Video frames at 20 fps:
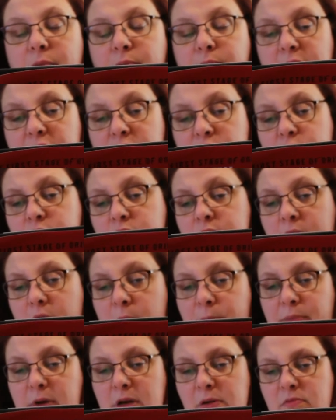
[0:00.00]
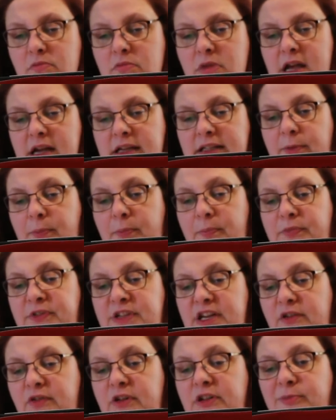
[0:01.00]
Blum, Blum has a
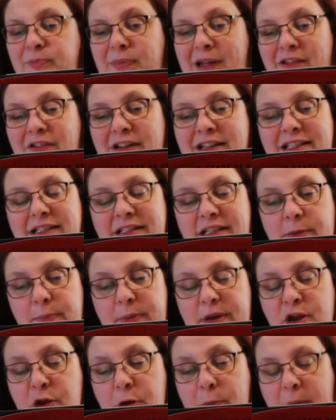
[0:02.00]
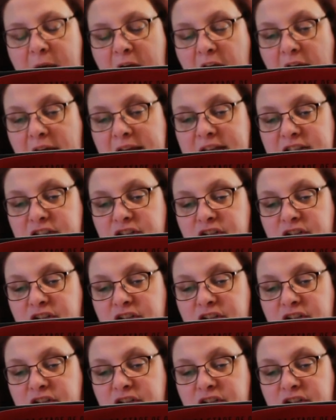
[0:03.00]
secret buried deep in her past.